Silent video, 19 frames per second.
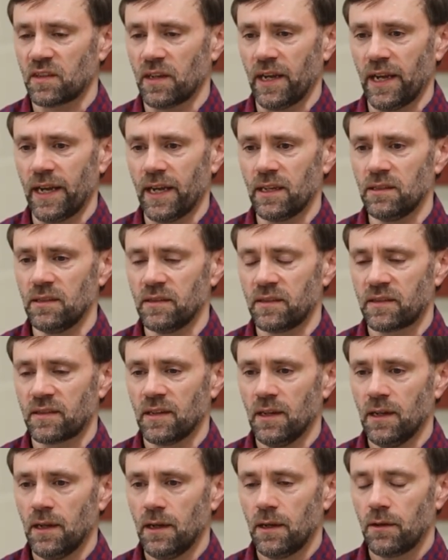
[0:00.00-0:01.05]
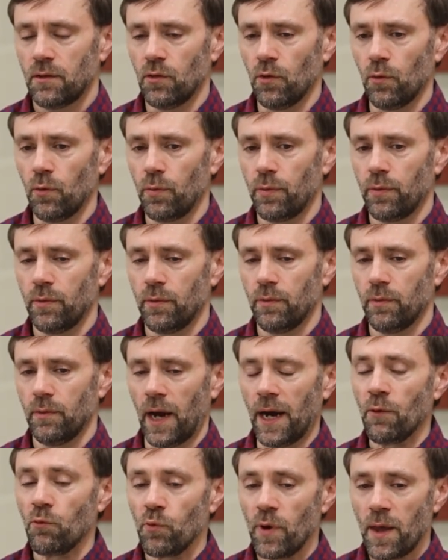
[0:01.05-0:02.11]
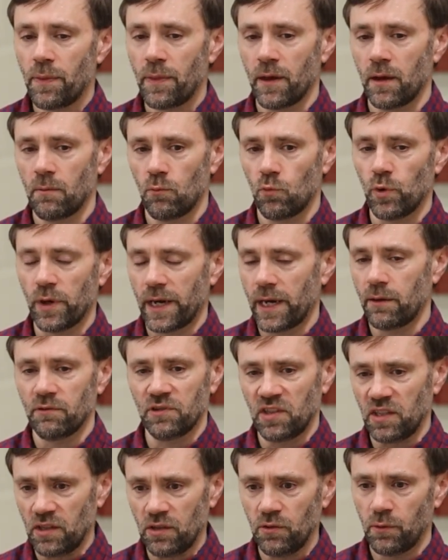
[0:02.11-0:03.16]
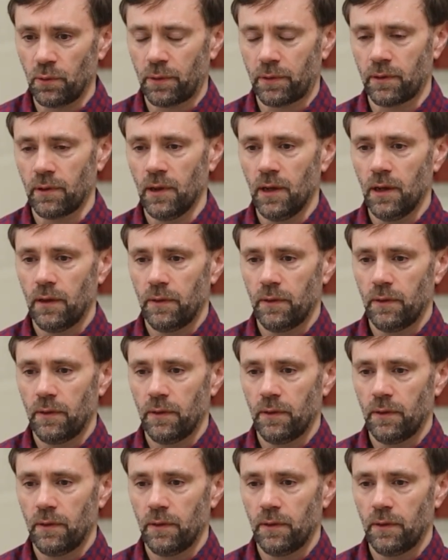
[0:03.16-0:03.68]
and I read them when I was a youth.